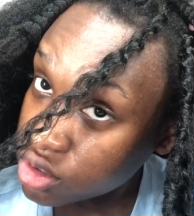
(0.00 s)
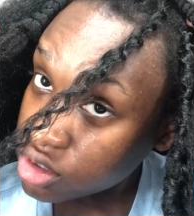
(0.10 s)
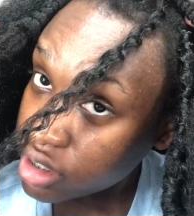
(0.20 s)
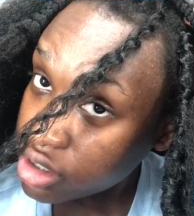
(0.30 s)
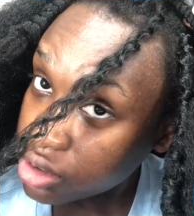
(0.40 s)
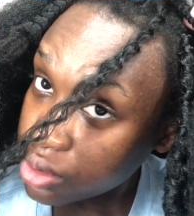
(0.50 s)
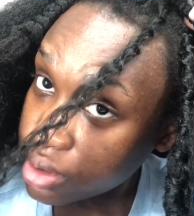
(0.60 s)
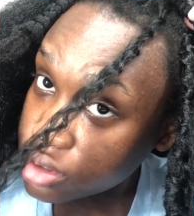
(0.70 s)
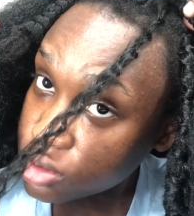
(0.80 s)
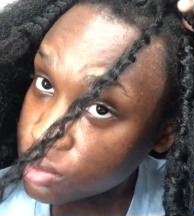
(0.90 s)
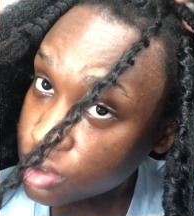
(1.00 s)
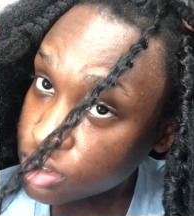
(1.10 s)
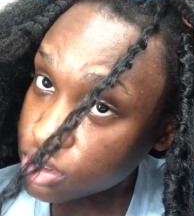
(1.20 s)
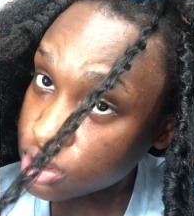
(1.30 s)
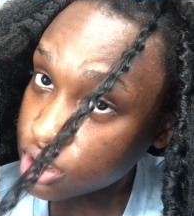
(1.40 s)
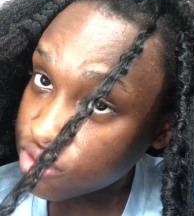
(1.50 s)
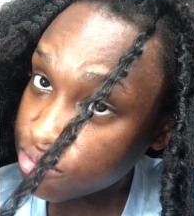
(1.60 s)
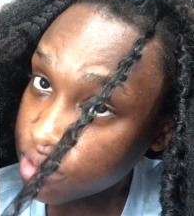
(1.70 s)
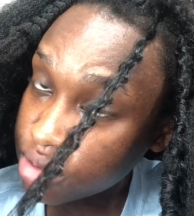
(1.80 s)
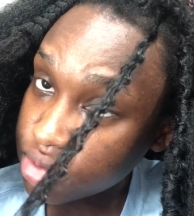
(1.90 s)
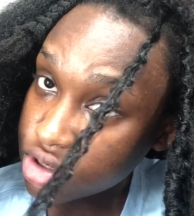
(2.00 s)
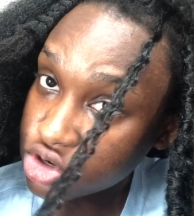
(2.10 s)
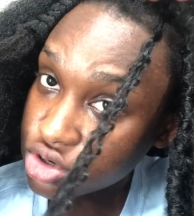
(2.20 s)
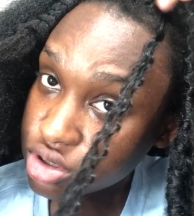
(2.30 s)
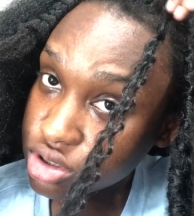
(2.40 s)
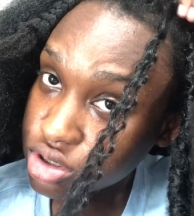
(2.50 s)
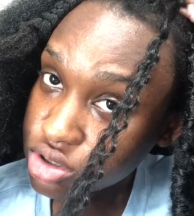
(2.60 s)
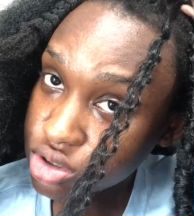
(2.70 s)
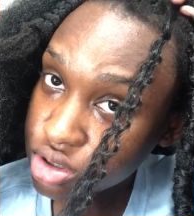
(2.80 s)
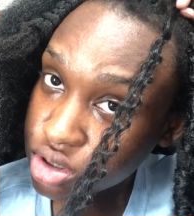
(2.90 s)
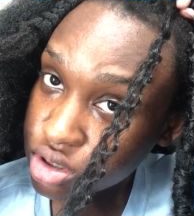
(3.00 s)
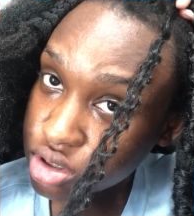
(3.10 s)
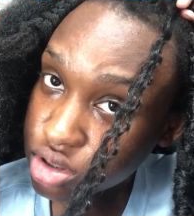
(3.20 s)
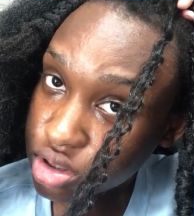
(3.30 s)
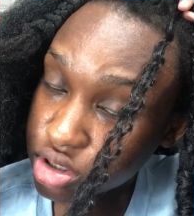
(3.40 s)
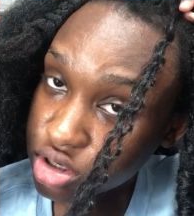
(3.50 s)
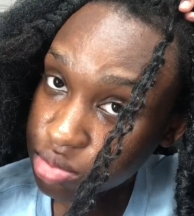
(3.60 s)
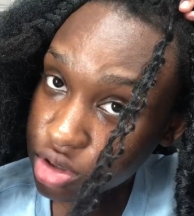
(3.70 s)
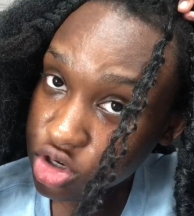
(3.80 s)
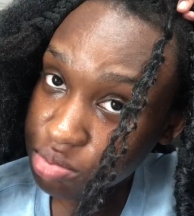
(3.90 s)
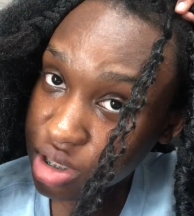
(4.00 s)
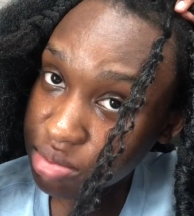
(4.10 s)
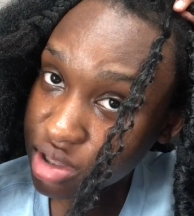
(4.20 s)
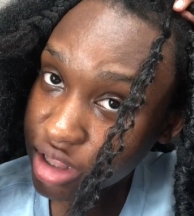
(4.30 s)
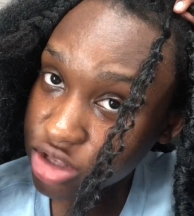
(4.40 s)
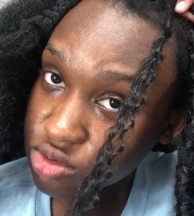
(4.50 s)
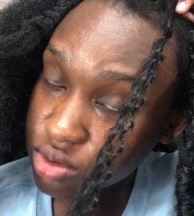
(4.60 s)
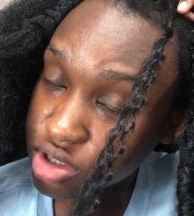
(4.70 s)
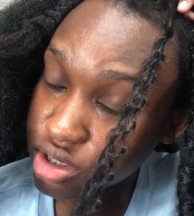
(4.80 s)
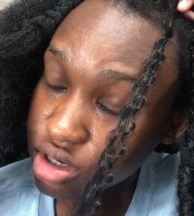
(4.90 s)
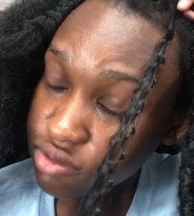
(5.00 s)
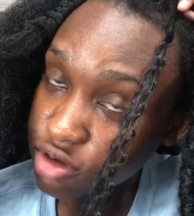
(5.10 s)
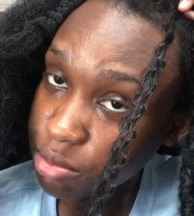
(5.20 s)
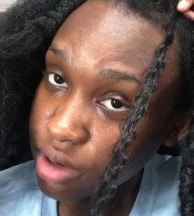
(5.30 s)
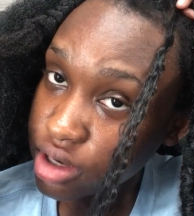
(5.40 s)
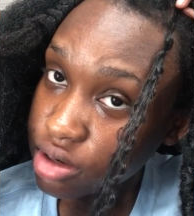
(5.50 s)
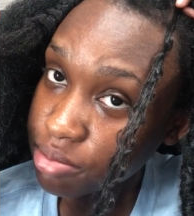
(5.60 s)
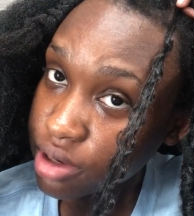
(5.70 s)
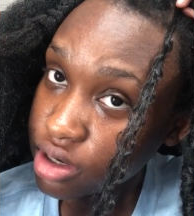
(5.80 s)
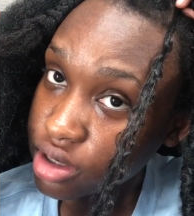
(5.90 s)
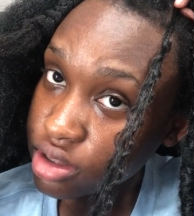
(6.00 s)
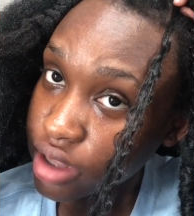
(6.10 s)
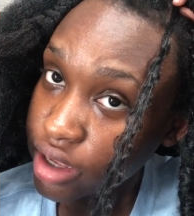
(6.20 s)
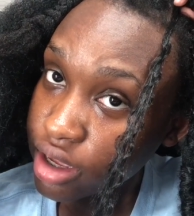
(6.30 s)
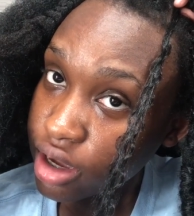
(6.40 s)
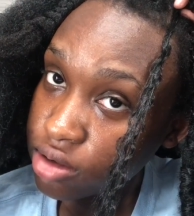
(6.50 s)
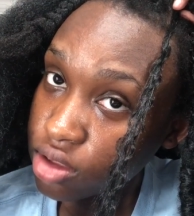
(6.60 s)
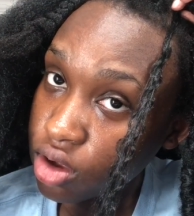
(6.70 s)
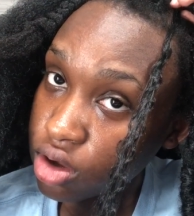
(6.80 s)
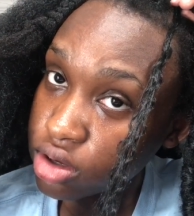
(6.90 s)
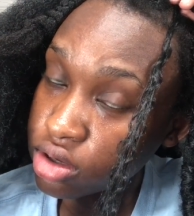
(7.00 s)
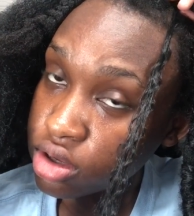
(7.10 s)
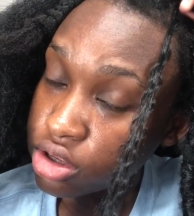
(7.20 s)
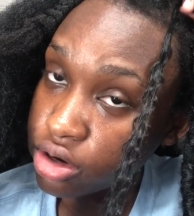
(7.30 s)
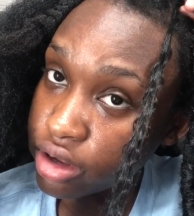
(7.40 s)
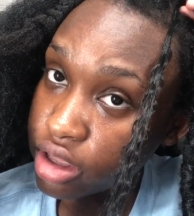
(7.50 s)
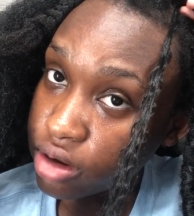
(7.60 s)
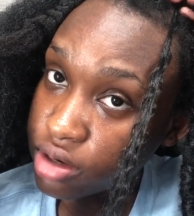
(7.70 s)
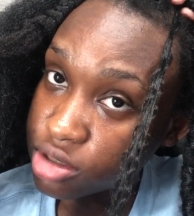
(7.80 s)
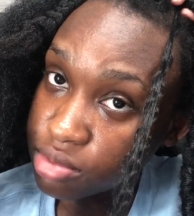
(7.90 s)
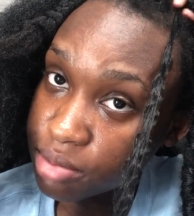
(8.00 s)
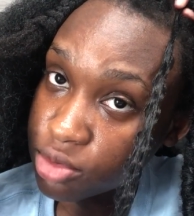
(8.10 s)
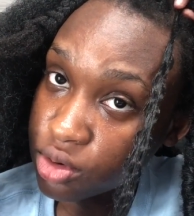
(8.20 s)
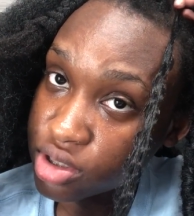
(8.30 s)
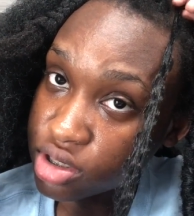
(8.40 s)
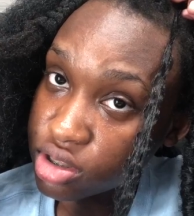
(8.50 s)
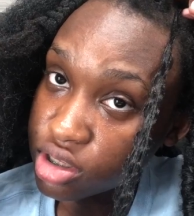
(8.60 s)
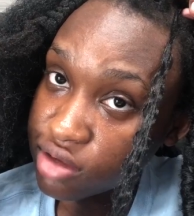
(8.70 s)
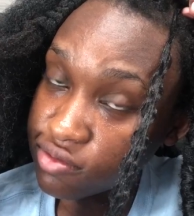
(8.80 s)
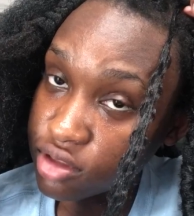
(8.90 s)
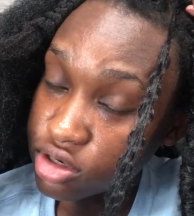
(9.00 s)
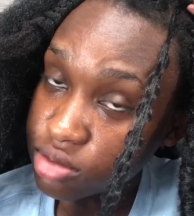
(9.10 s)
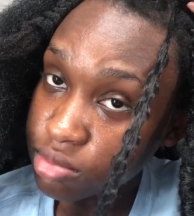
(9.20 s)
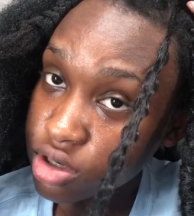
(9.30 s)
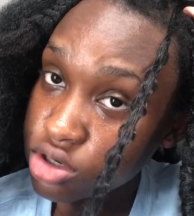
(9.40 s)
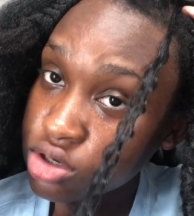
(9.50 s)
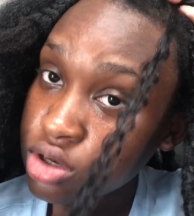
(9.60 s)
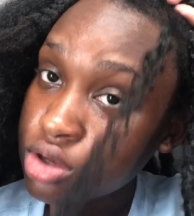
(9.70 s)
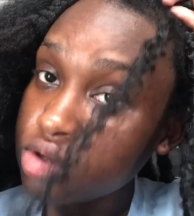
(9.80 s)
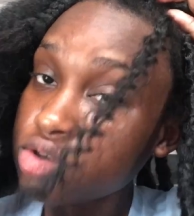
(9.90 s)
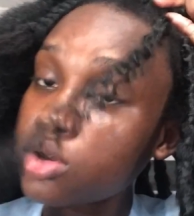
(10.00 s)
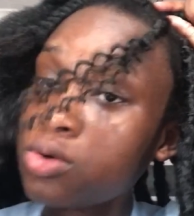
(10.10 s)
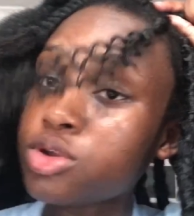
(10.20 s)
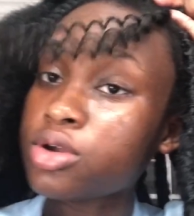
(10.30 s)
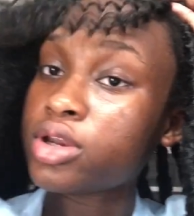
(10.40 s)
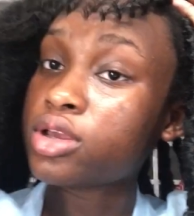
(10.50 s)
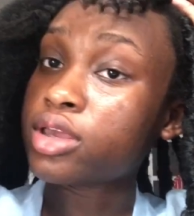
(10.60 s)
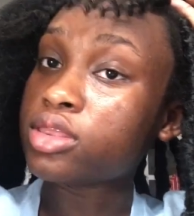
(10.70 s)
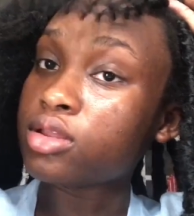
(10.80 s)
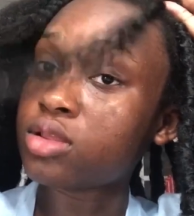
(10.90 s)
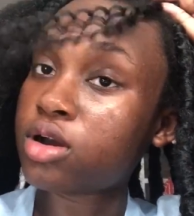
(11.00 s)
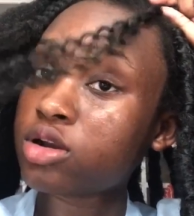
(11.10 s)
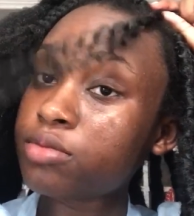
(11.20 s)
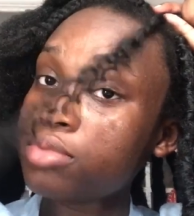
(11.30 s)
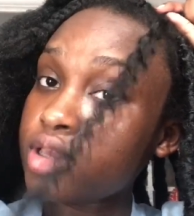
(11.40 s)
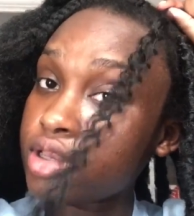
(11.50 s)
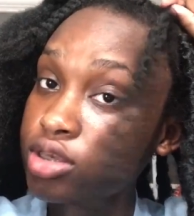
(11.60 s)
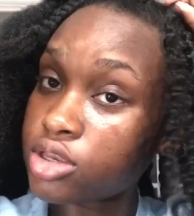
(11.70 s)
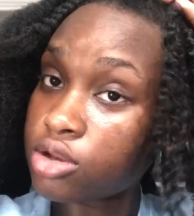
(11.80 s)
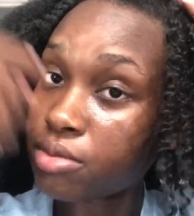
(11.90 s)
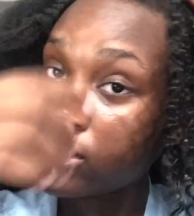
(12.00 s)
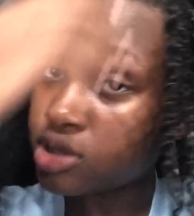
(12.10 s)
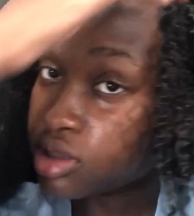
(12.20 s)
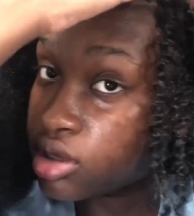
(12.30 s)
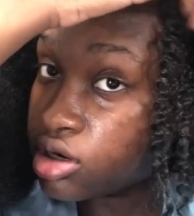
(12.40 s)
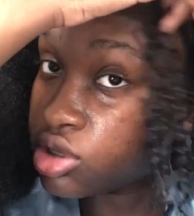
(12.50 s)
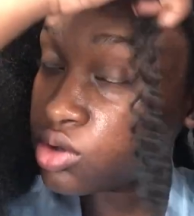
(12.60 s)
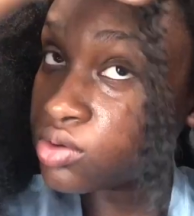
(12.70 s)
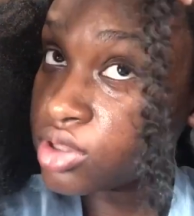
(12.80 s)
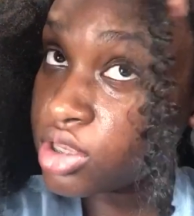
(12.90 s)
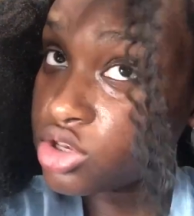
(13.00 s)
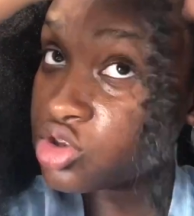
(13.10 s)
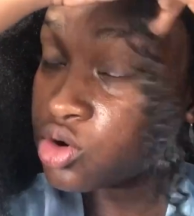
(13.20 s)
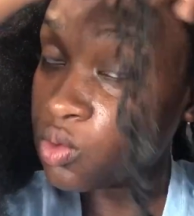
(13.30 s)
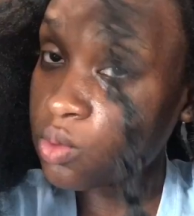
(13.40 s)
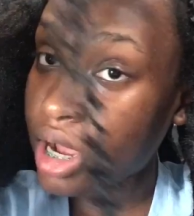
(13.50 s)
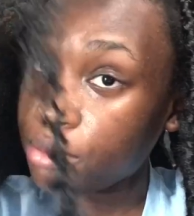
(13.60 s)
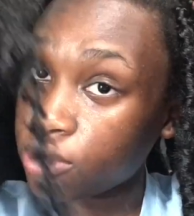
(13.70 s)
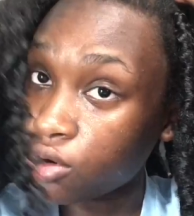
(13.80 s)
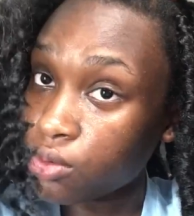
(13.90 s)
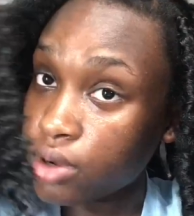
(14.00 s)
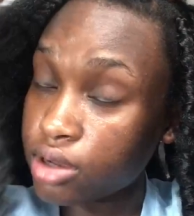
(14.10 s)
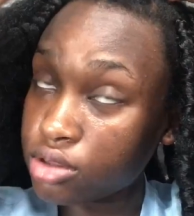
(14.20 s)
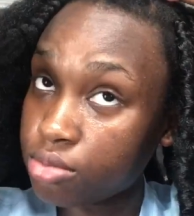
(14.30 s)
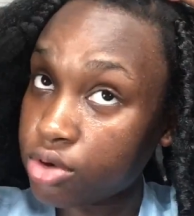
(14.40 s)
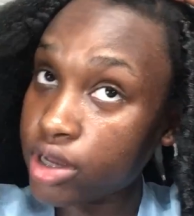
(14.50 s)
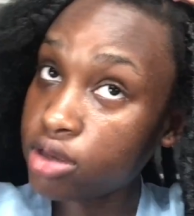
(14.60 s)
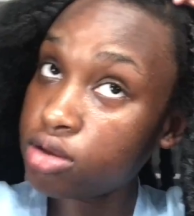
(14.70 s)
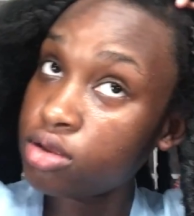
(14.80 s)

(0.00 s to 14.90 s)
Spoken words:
side, you're going to want to leave maybe just this much, maybe like towards the end of your braid, depending like how long your hair is, but I'm going to leave this much. So you're gonna get the longer piece and you're basically gonna use this to wrap around the braid.